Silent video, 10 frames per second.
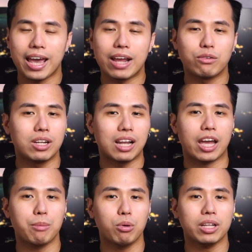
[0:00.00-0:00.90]
and
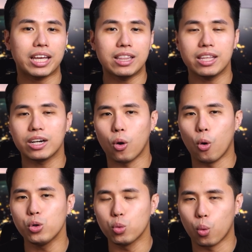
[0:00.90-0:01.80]
reliable in their
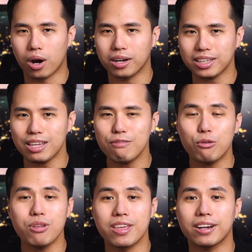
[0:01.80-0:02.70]
own warranty
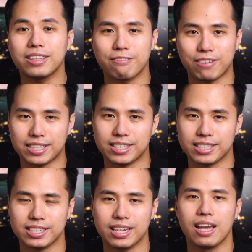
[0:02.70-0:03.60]
for their
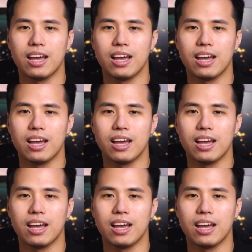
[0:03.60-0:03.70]
devices.